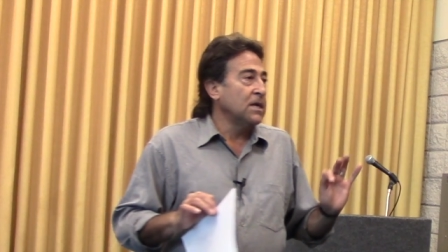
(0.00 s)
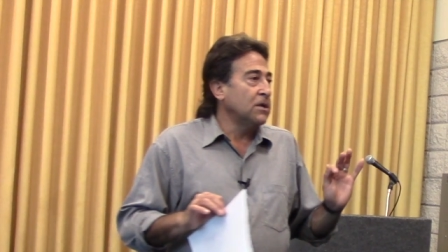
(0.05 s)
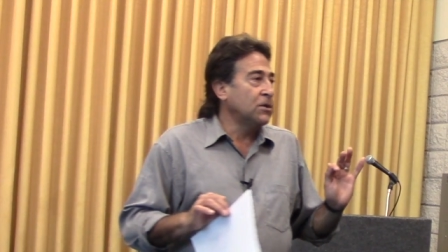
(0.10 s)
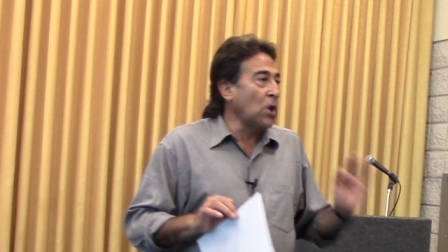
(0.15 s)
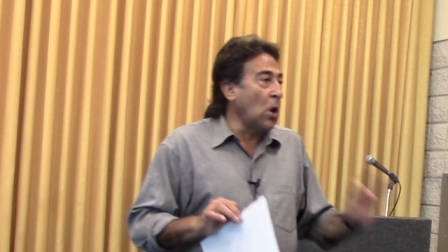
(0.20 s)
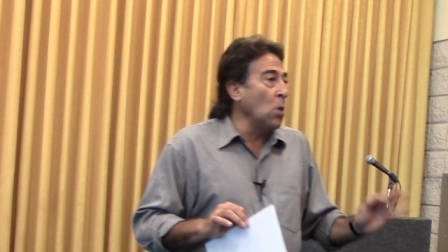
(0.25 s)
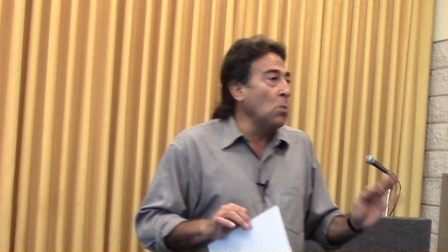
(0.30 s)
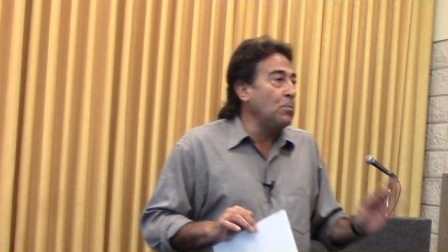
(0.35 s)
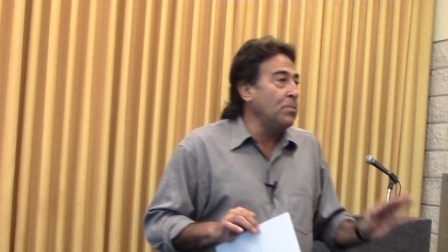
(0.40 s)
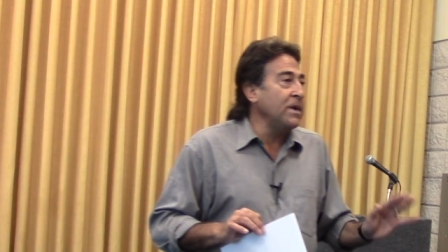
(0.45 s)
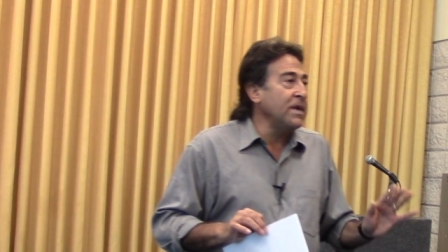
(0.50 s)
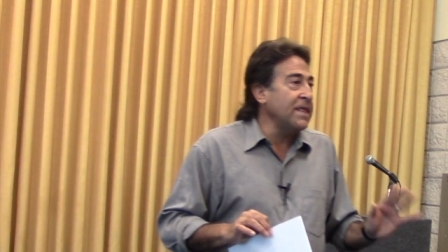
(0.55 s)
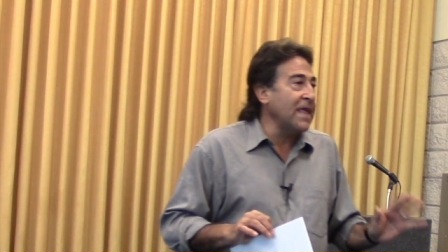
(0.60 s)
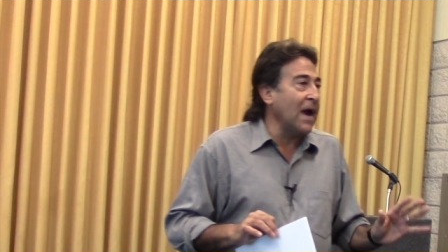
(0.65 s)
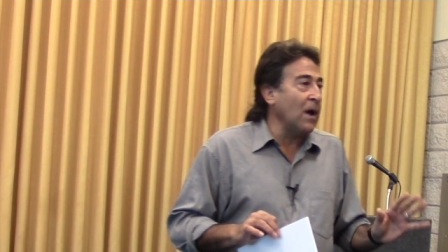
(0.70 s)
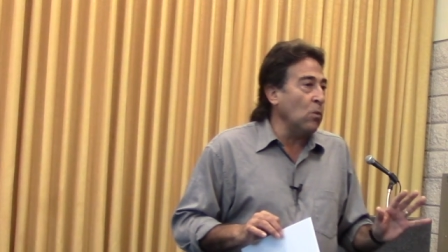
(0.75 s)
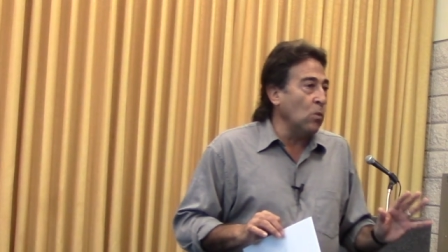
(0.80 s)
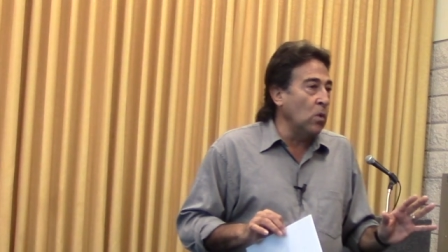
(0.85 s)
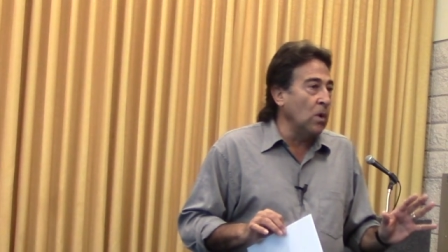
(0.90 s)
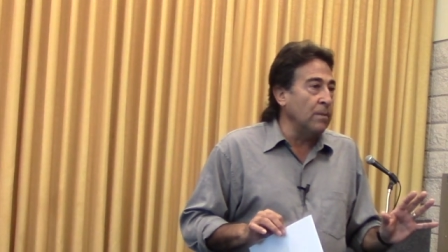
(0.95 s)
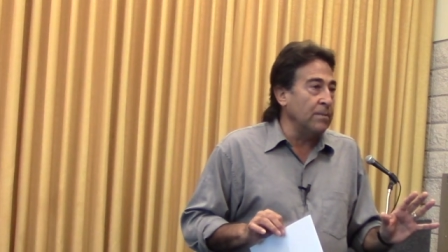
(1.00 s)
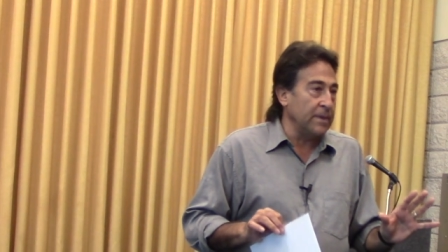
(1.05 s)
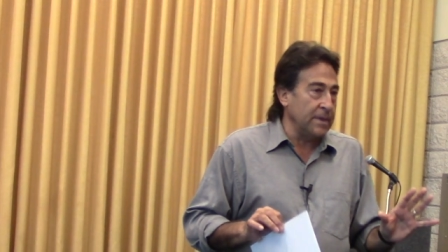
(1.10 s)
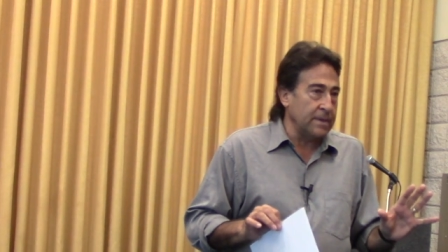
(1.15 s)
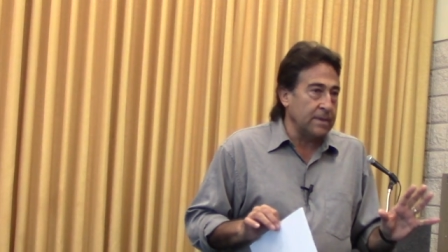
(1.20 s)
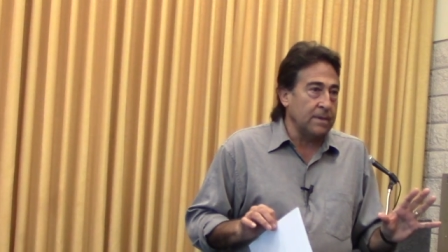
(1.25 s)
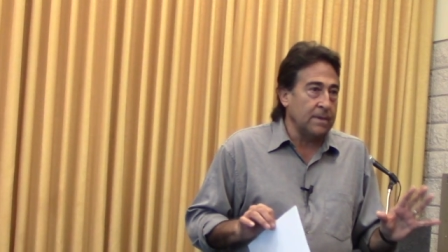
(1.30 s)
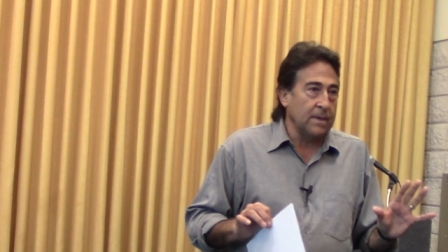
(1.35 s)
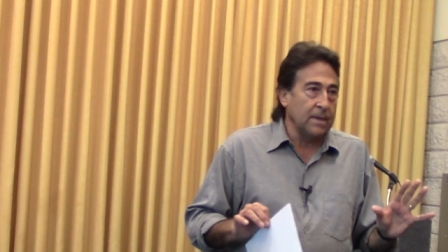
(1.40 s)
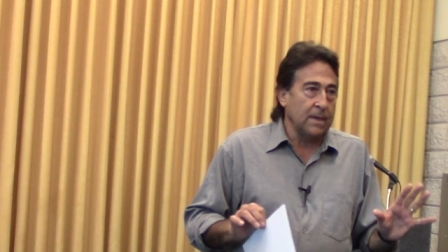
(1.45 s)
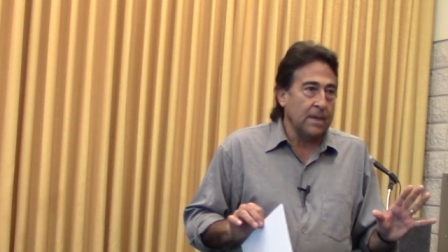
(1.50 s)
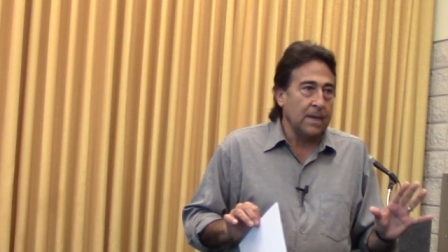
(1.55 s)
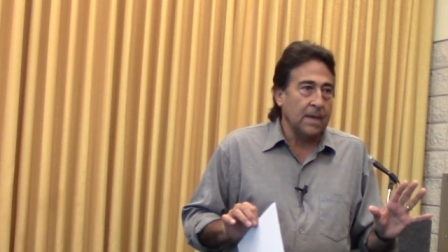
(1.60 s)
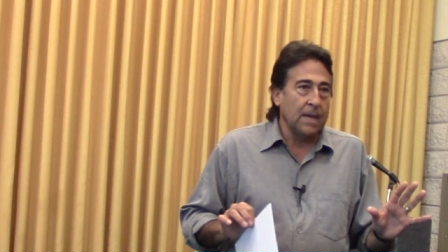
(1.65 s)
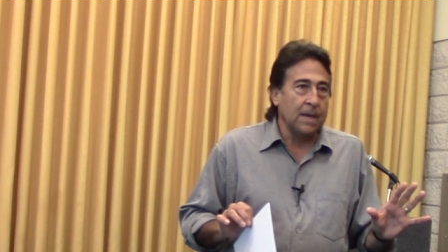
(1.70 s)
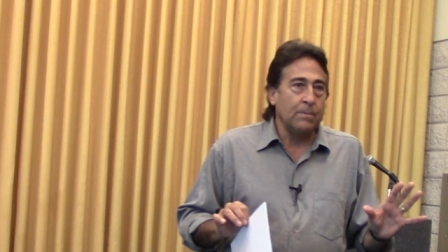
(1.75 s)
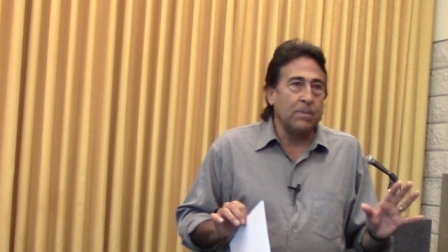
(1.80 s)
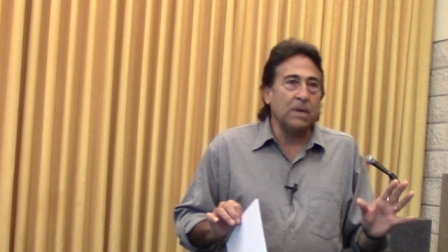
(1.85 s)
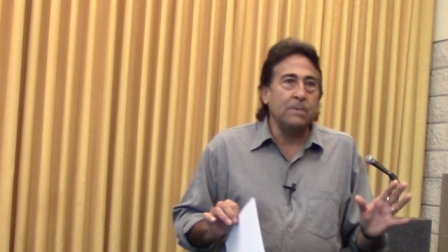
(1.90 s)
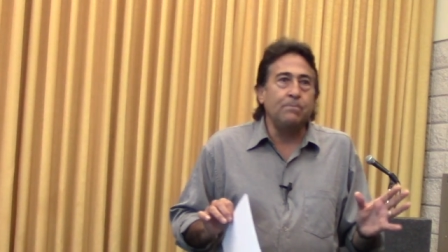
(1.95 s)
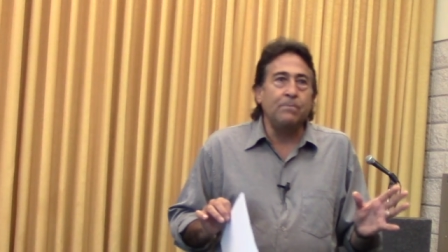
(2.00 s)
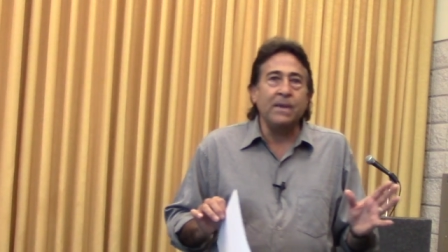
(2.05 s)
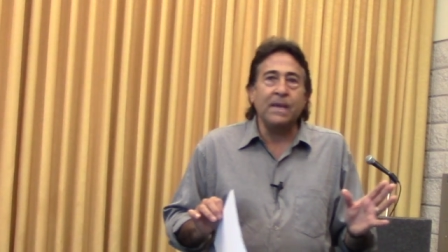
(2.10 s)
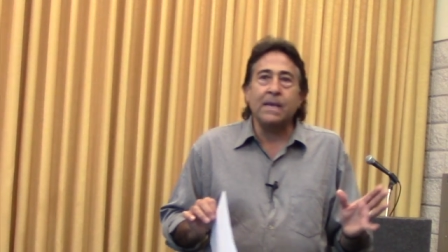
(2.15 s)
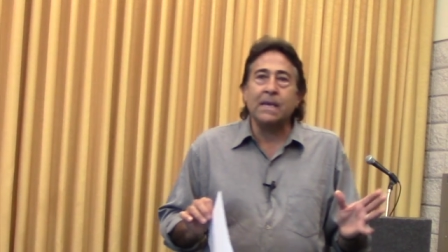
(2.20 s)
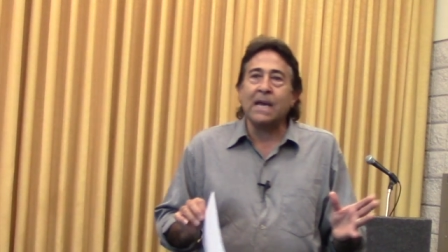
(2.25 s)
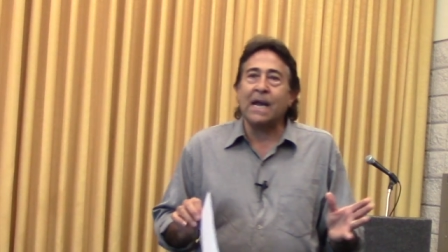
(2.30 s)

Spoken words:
Don't be that woman, but be